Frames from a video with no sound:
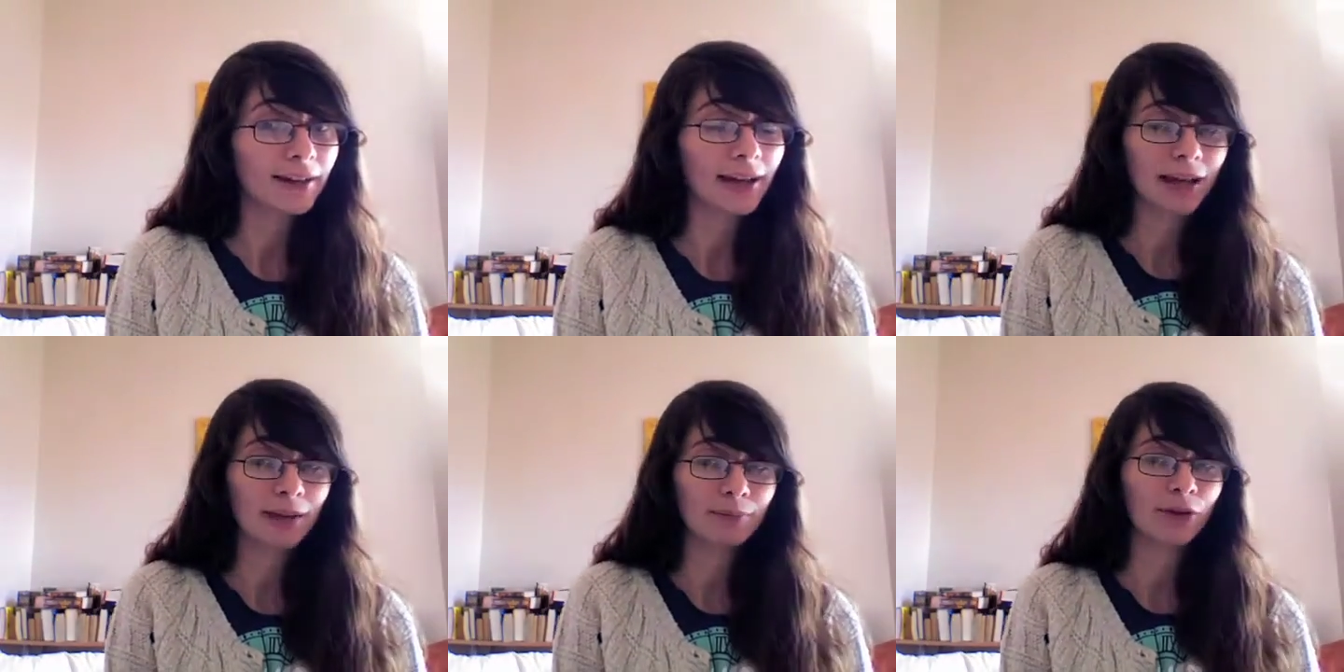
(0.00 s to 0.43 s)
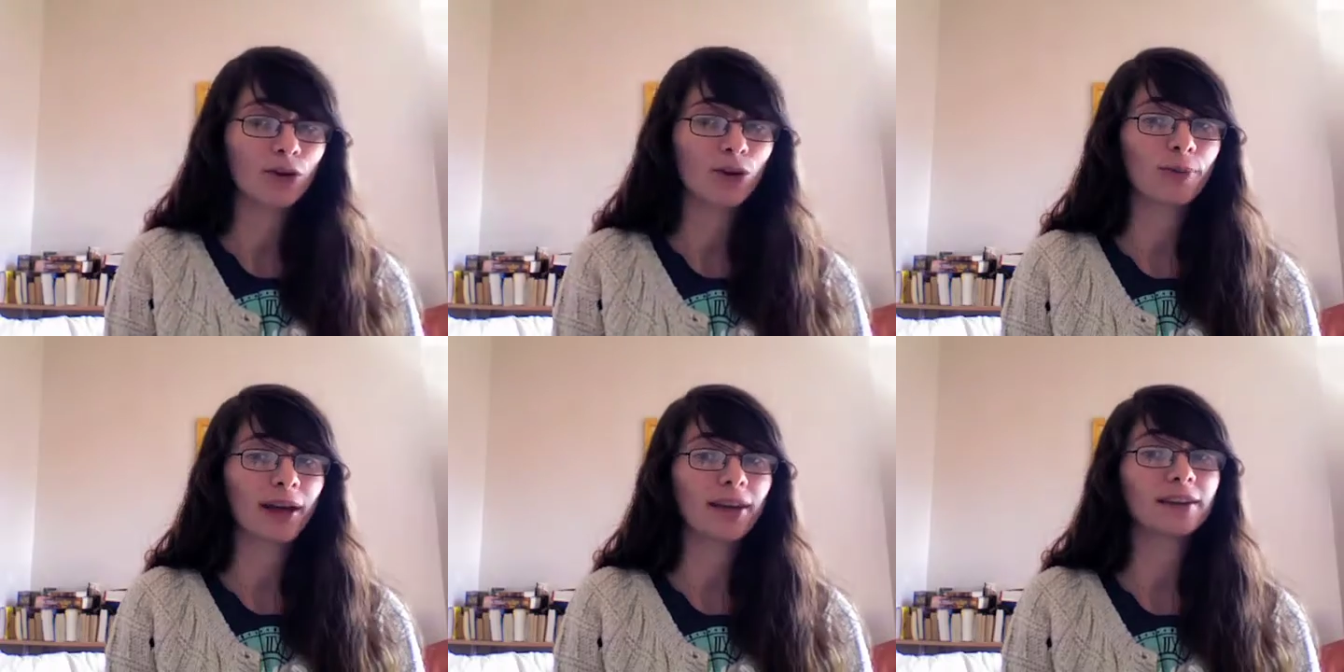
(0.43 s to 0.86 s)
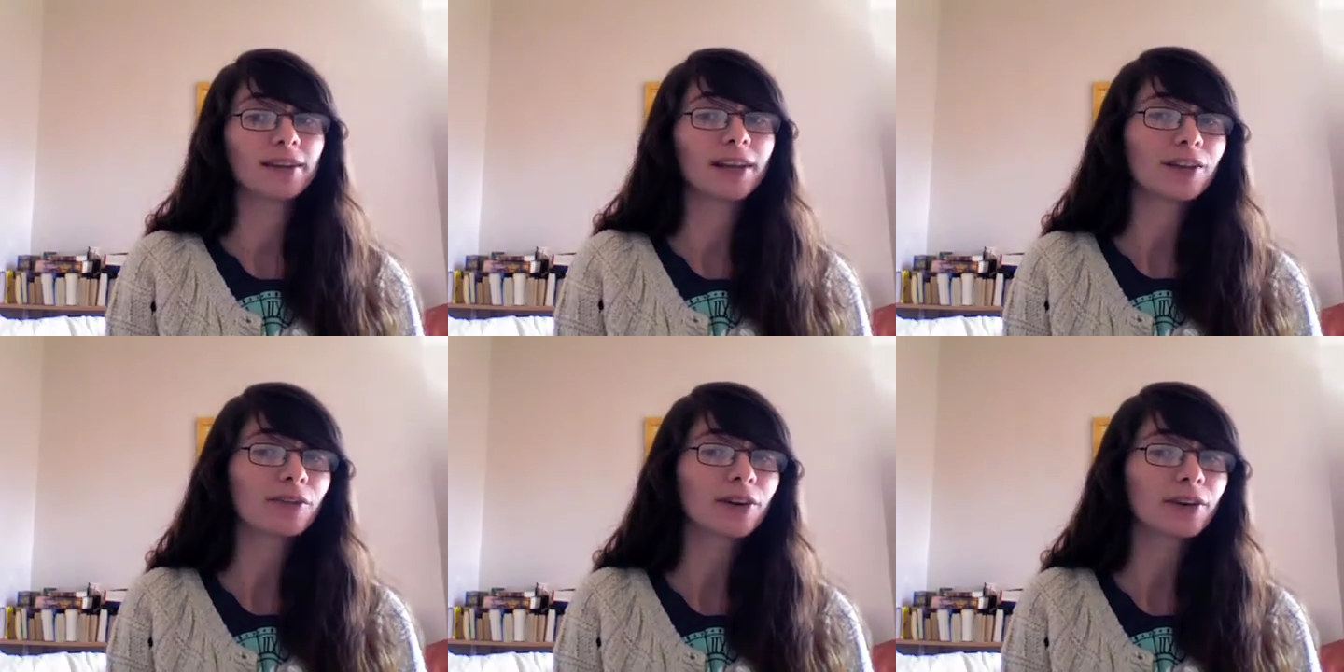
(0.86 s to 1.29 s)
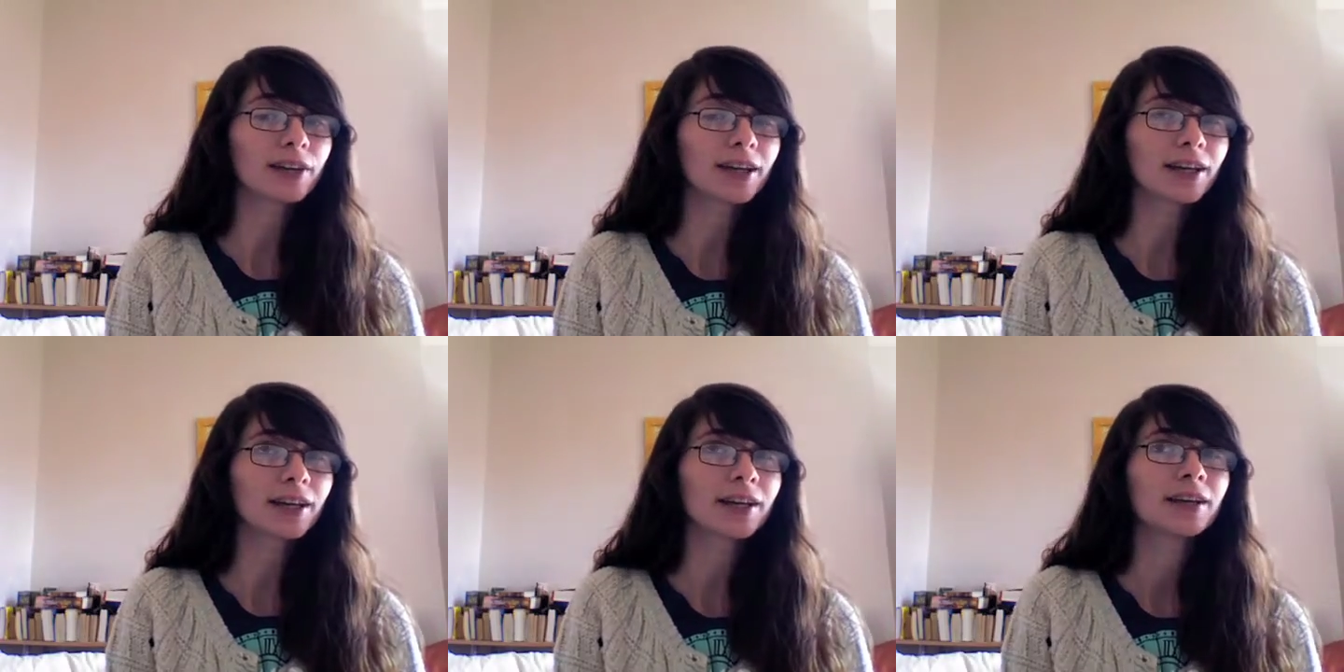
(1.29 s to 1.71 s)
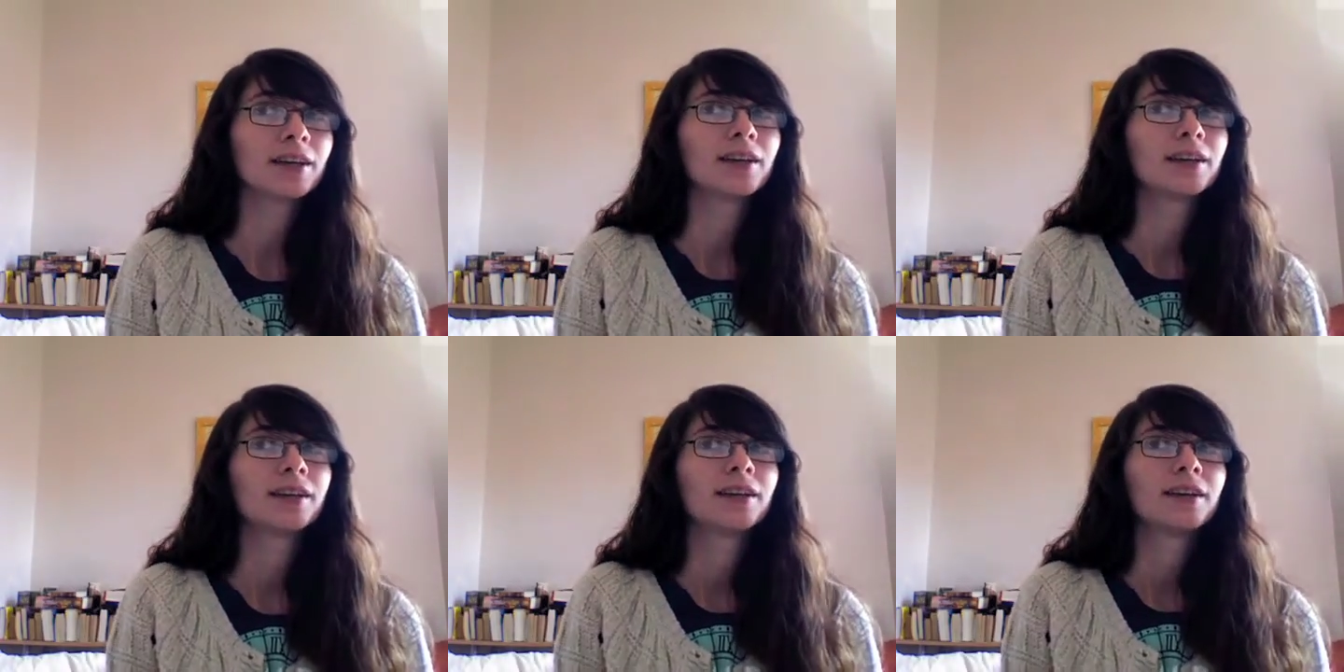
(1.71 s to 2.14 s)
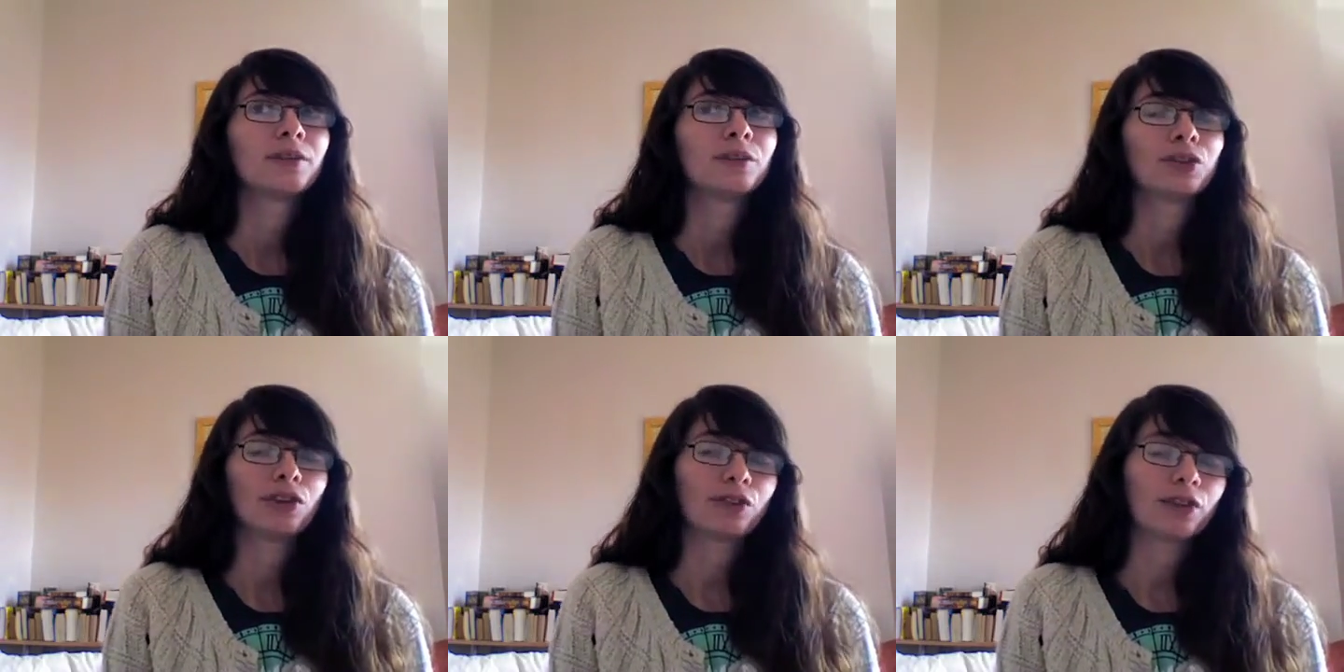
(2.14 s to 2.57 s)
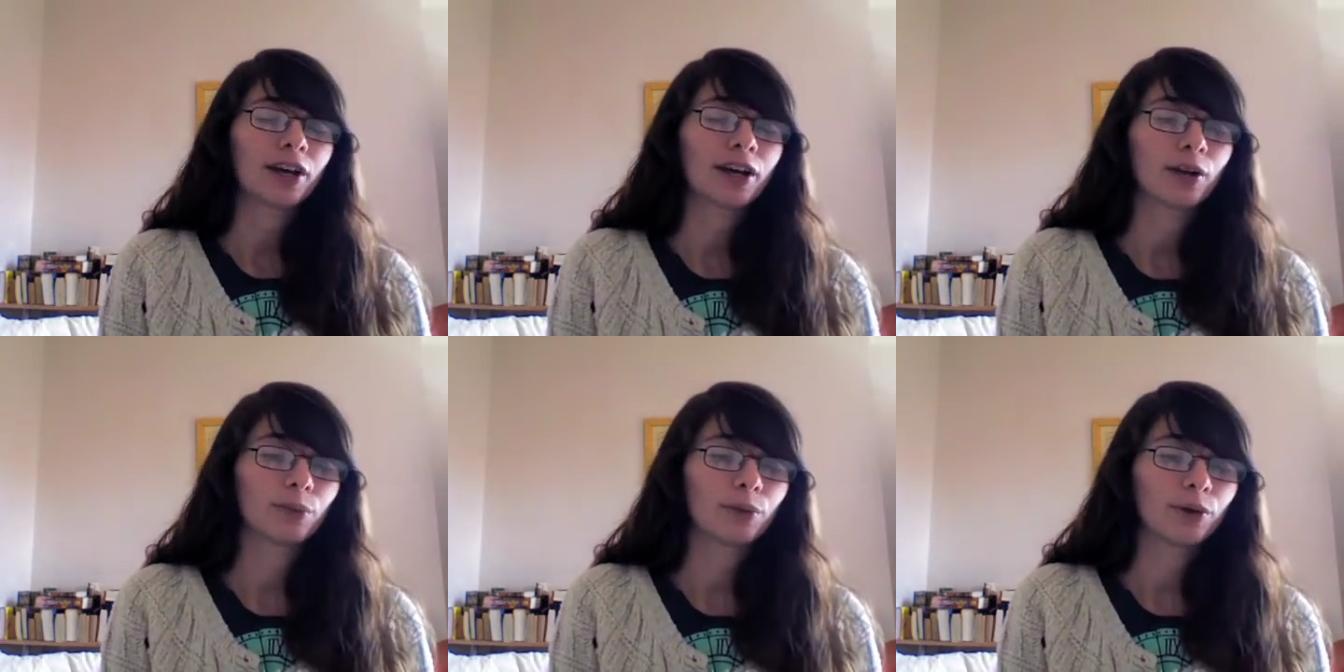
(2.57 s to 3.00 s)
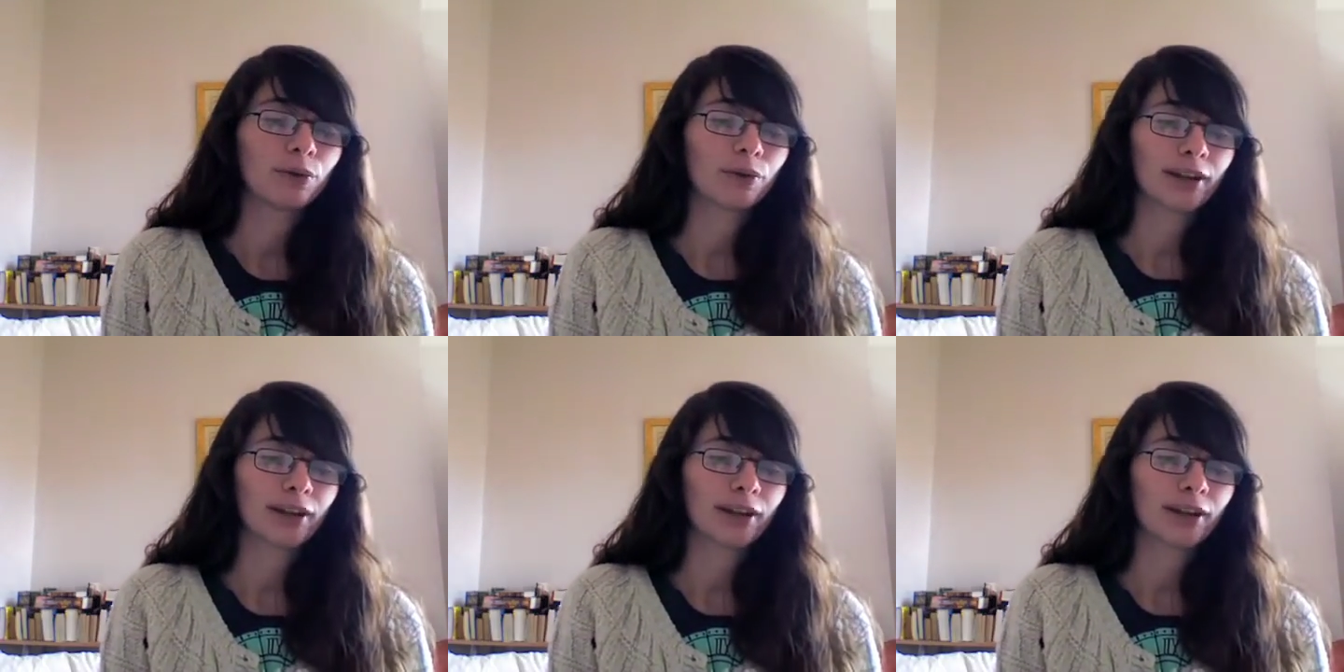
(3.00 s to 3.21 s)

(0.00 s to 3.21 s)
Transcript: and my group had to leave early, which I felt kind of rude.